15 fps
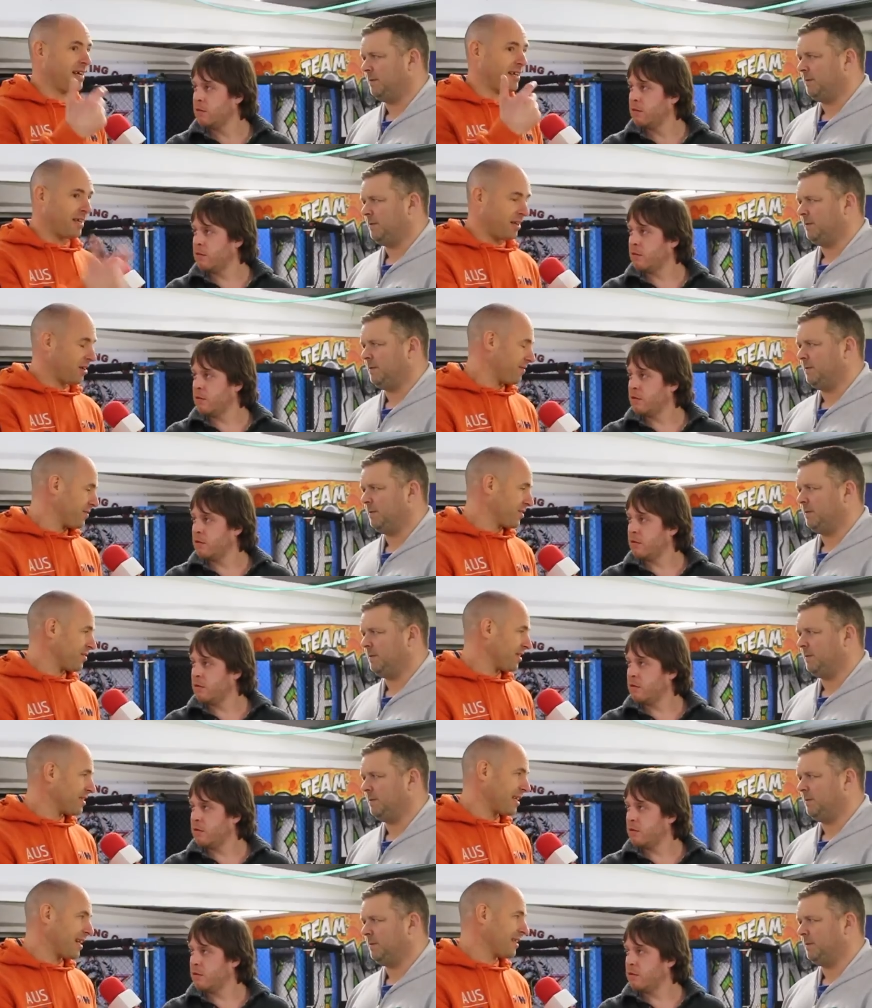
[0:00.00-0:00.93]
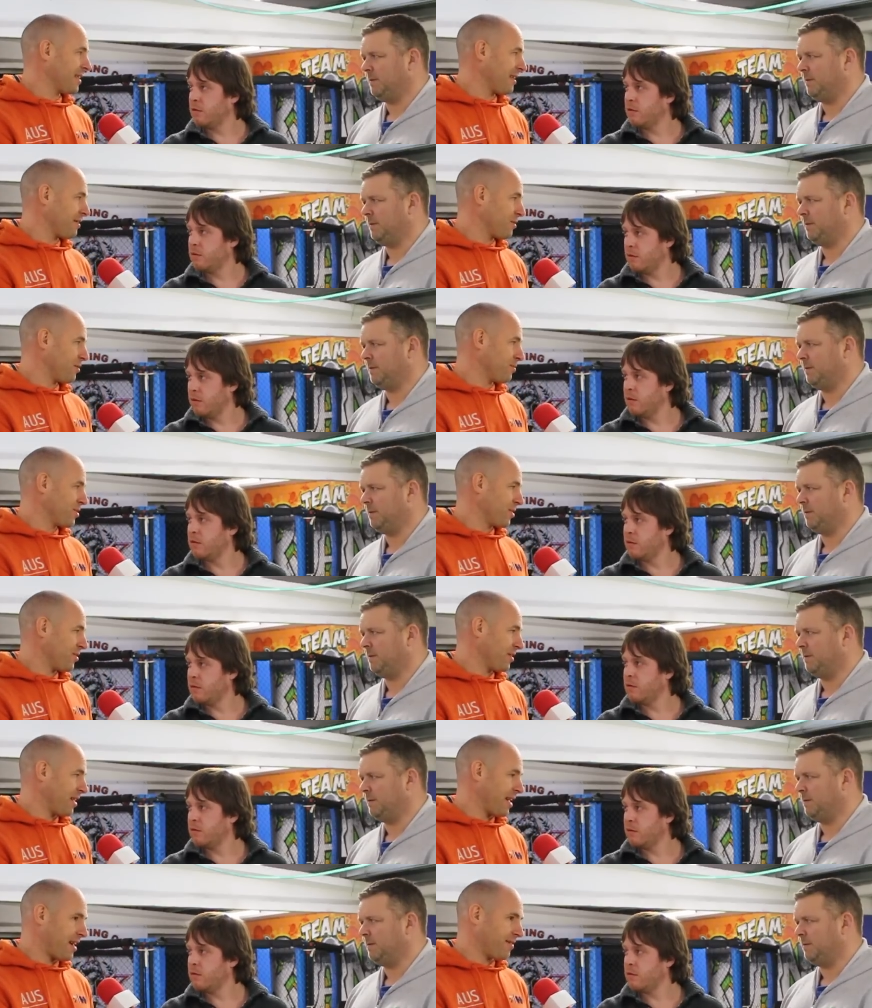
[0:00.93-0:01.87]
Speaker 1: and then all of a sudden the takedown comes shortly
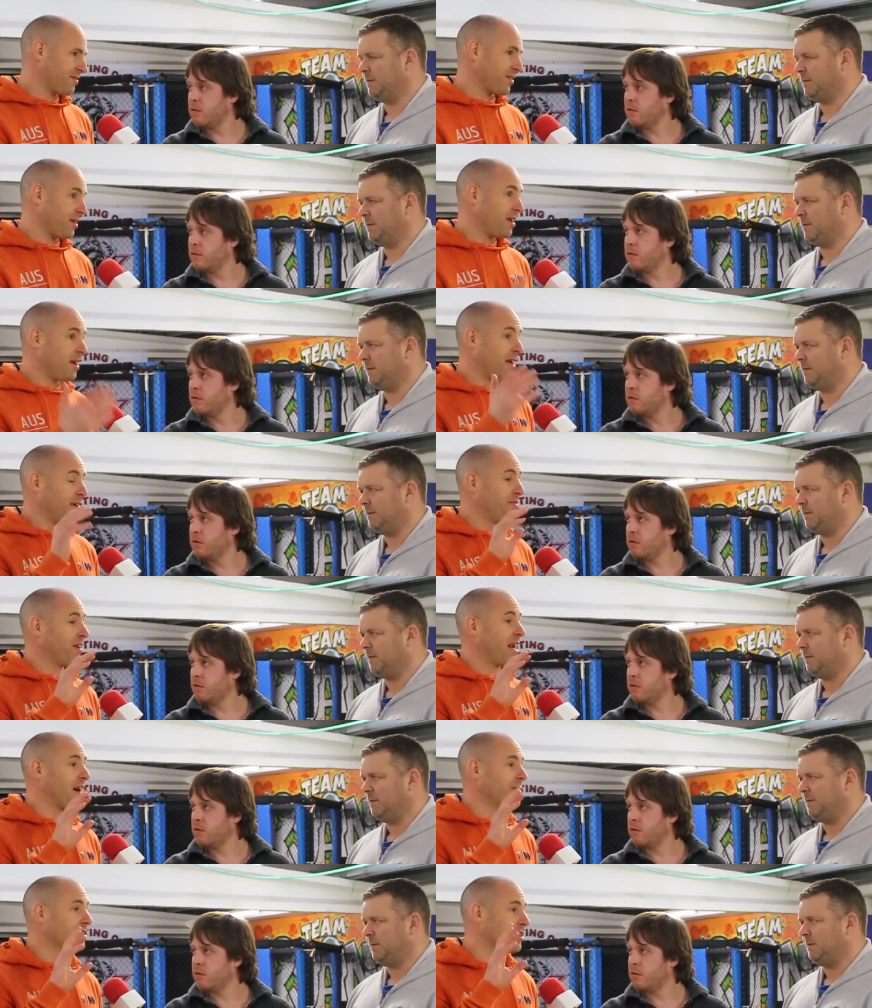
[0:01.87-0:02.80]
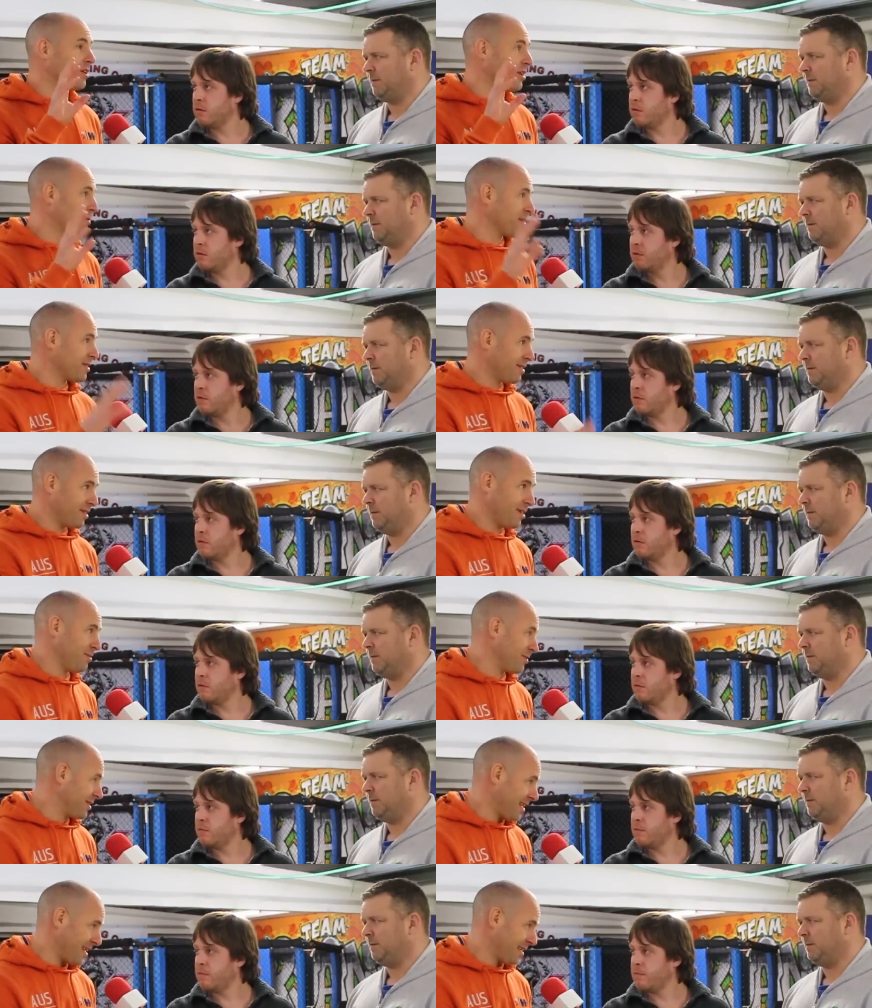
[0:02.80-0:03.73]
after. Phil Harris, all he wanted to do was
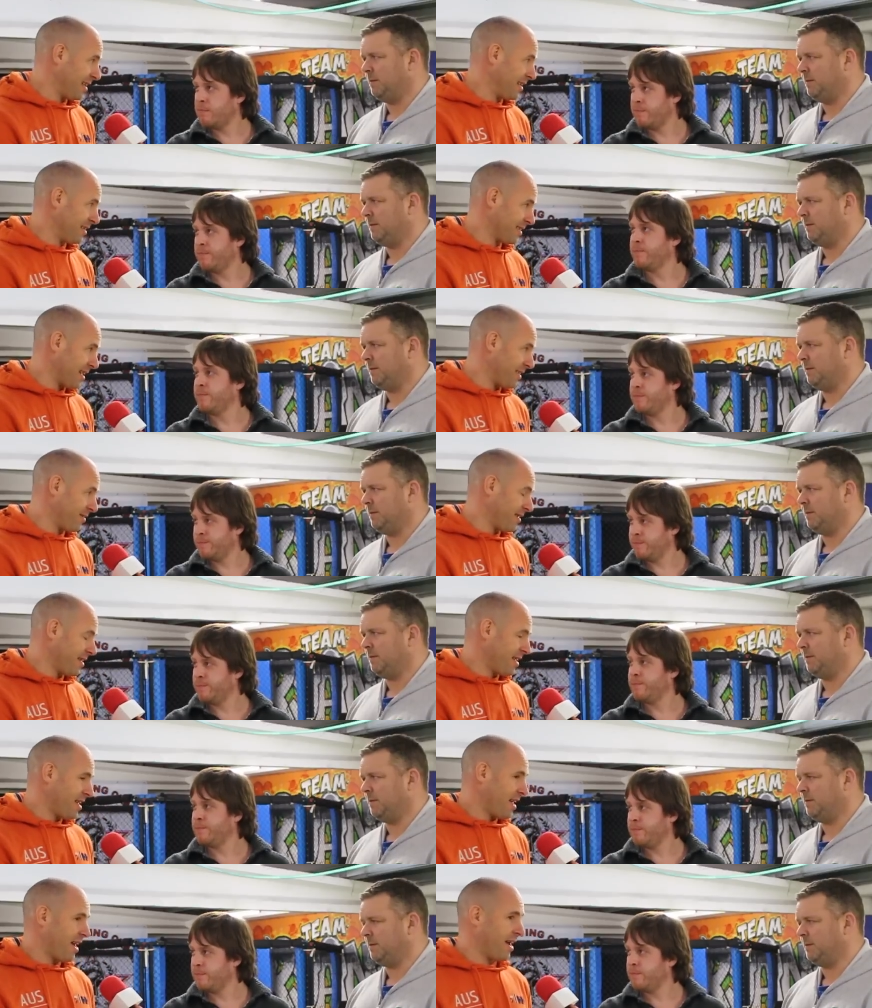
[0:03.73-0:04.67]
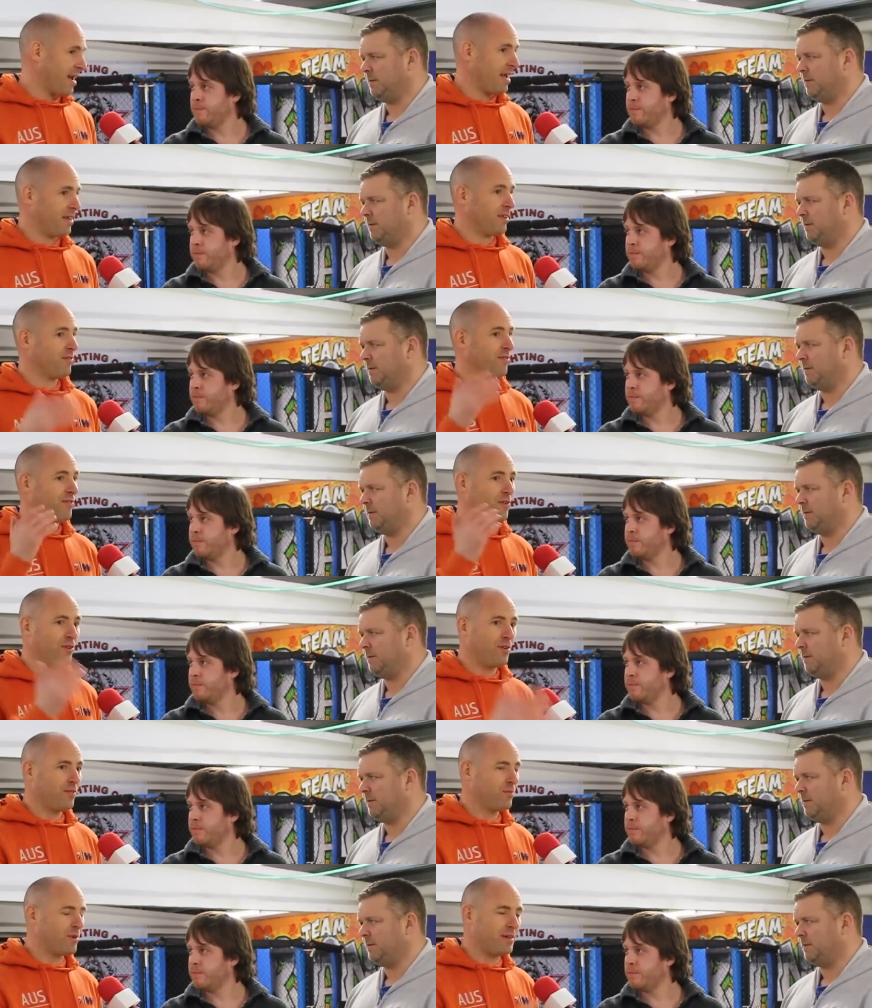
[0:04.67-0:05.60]
take Neil down. Uh, in the four,
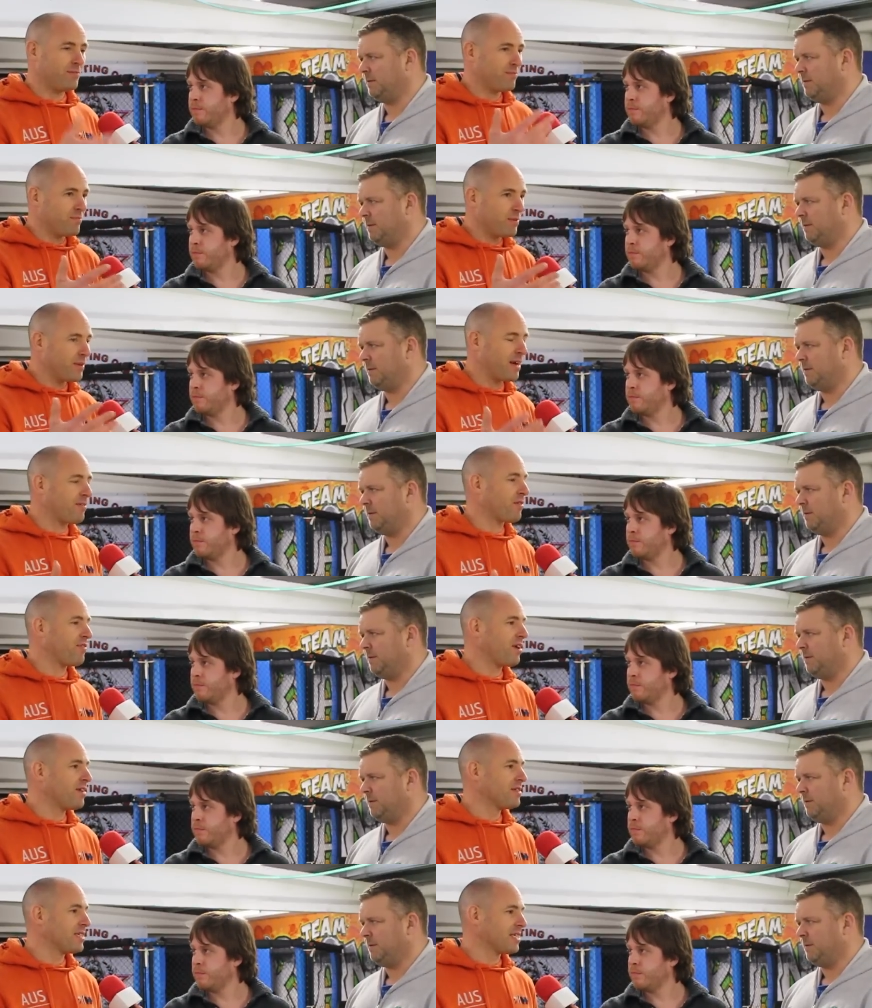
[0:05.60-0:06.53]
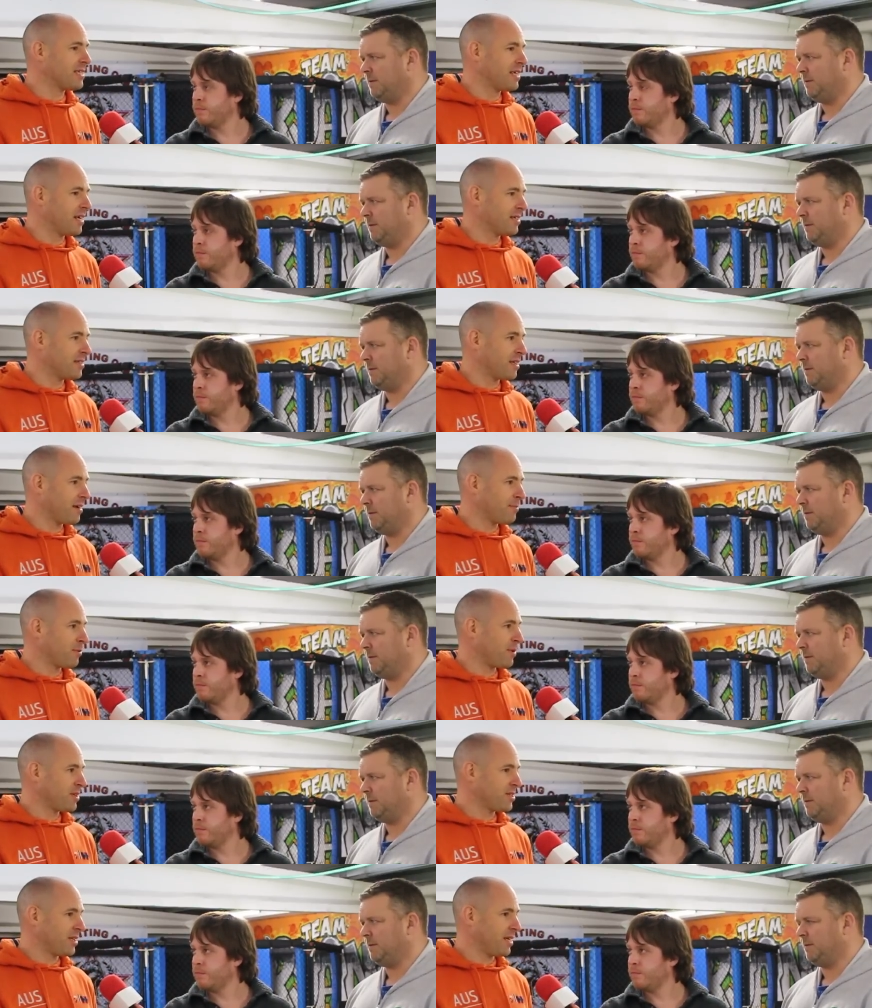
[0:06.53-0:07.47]
whatever, five or six years that I've been
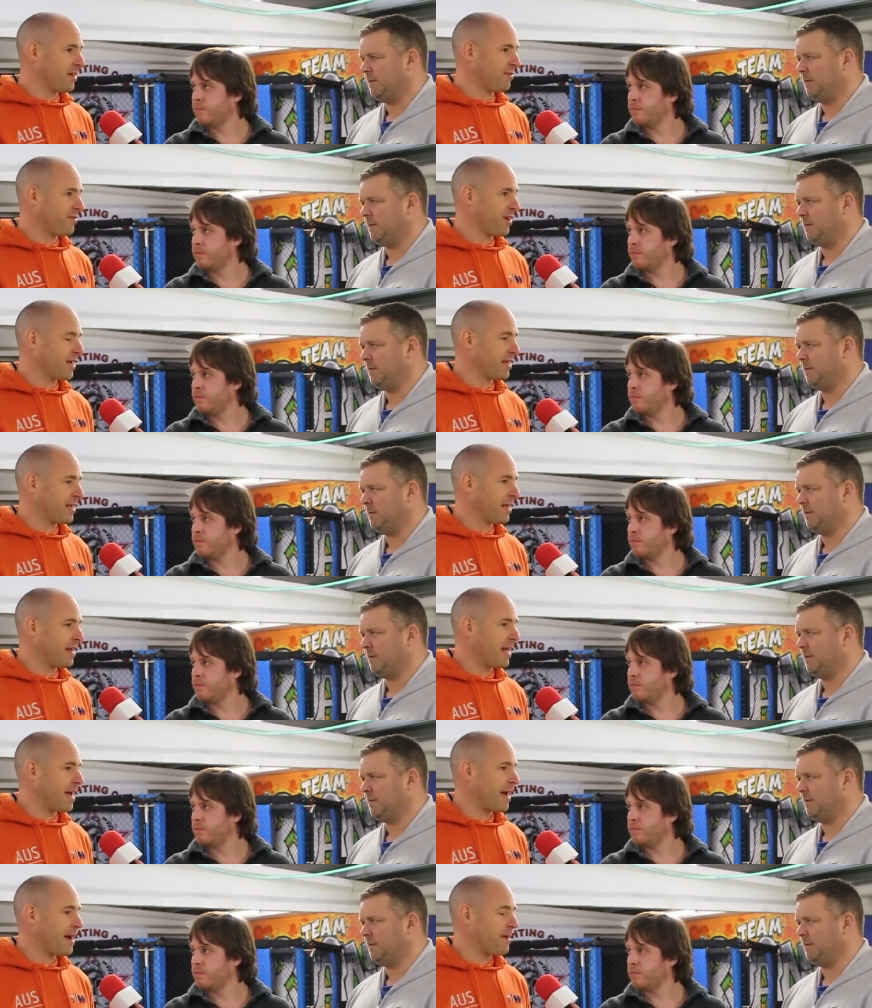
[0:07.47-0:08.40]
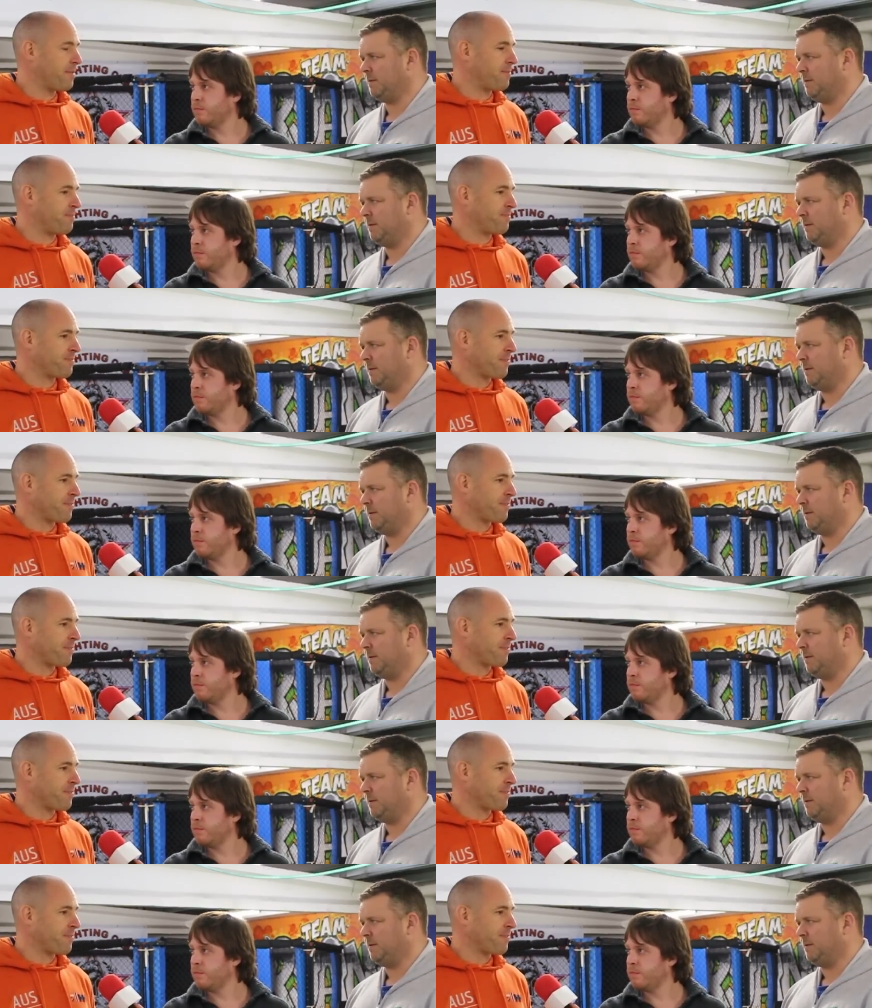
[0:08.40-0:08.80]
watching Neil fighting, um,